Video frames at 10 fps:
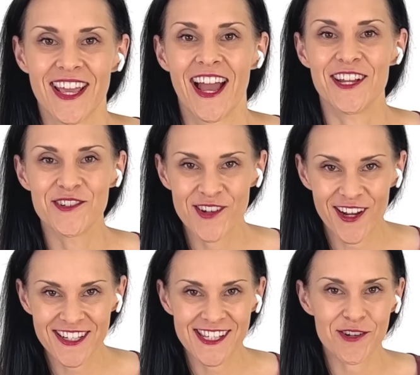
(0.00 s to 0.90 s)
I do
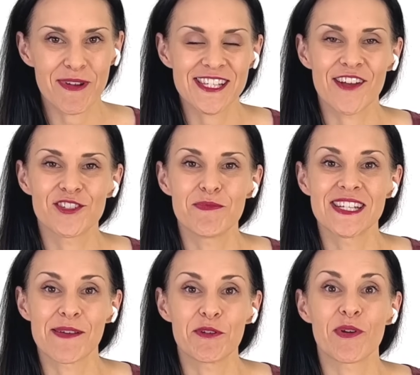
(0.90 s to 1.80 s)
not consider myself to be
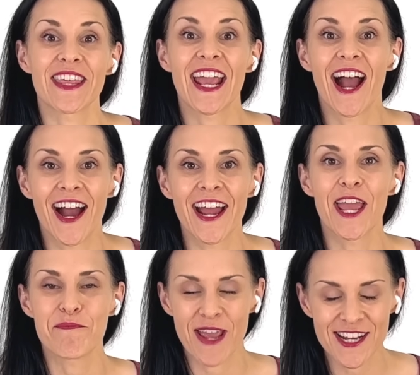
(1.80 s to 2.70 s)
someone with a high
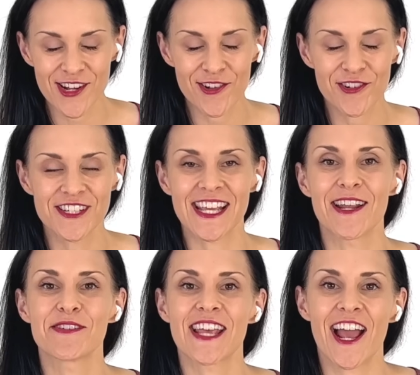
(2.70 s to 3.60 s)
pain tolerance, and I
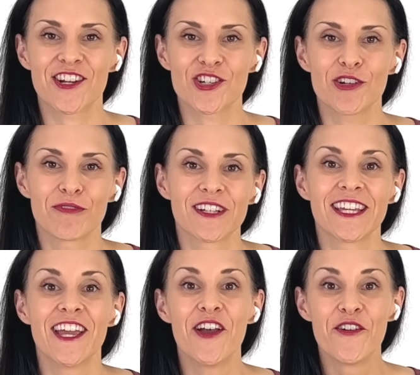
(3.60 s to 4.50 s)
was actually
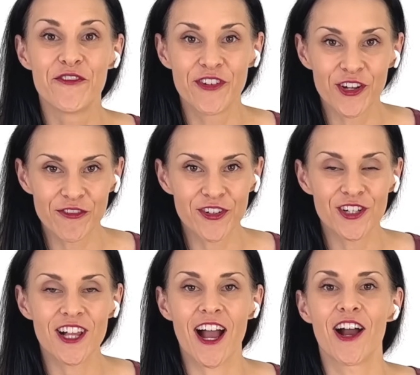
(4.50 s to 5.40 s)
really
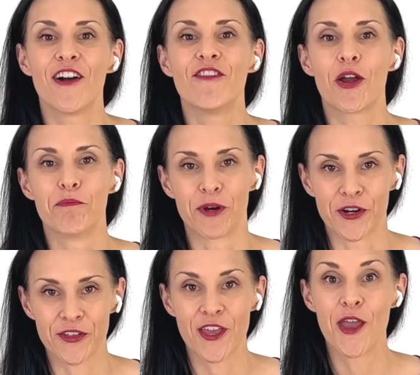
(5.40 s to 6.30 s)
fearful of birth